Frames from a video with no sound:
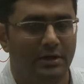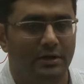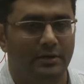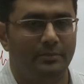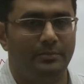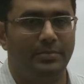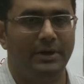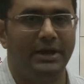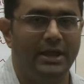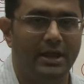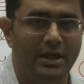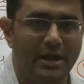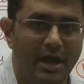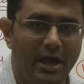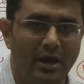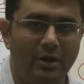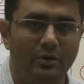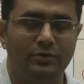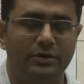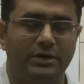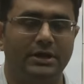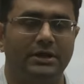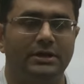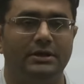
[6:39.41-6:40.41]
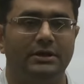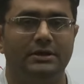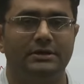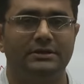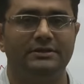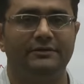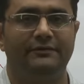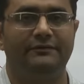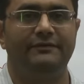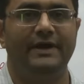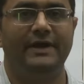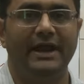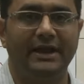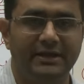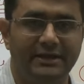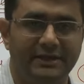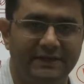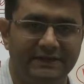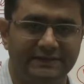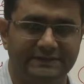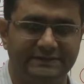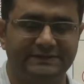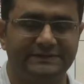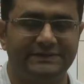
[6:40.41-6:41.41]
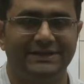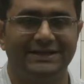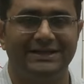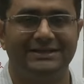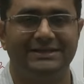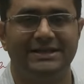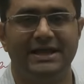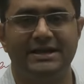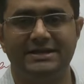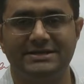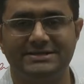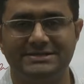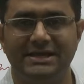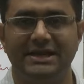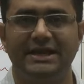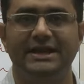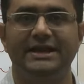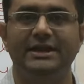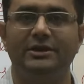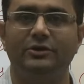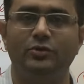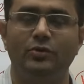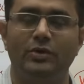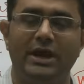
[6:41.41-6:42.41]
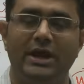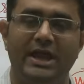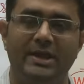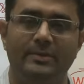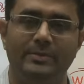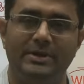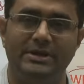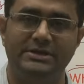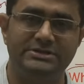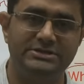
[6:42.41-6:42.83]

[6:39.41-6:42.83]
Bring out the factors that is leading to climate